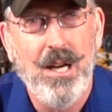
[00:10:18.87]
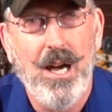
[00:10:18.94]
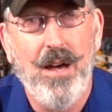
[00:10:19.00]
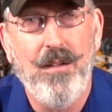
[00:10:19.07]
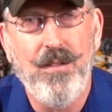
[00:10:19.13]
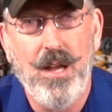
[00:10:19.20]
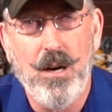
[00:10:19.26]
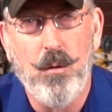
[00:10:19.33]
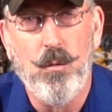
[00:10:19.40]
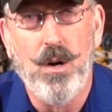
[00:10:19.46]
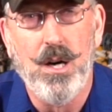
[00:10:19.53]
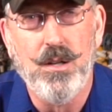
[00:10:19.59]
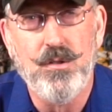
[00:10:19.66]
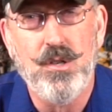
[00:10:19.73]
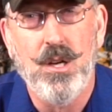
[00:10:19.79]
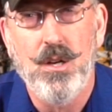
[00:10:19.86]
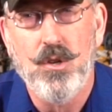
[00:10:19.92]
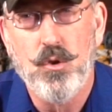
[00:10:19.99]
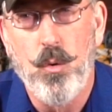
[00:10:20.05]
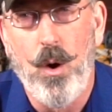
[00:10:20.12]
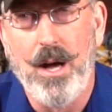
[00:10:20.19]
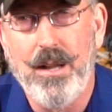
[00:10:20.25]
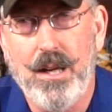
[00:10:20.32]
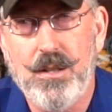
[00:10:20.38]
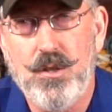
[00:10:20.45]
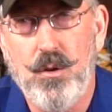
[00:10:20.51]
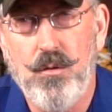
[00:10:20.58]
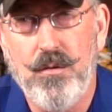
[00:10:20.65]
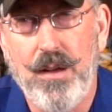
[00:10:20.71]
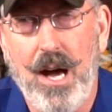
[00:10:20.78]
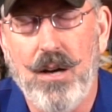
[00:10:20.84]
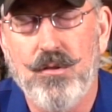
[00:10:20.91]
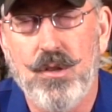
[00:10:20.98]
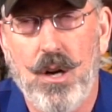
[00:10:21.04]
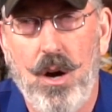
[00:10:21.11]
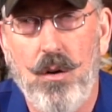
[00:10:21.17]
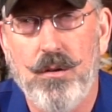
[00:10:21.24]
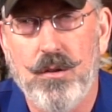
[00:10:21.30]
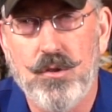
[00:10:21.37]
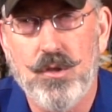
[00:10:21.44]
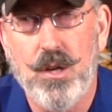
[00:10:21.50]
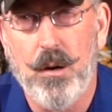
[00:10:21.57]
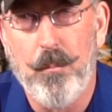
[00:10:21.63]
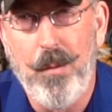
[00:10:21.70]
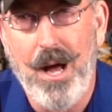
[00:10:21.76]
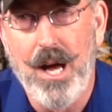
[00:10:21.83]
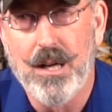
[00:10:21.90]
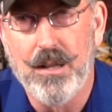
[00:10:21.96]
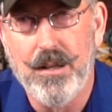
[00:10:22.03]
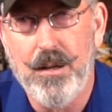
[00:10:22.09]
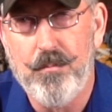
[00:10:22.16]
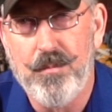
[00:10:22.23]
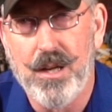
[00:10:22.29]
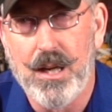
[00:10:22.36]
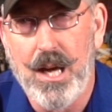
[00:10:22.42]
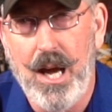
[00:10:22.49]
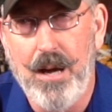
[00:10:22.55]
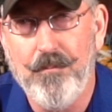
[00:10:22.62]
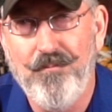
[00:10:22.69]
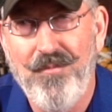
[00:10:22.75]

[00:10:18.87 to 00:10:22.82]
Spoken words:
And then it was Twilight 2000. Oh, there's an apocalyptic game.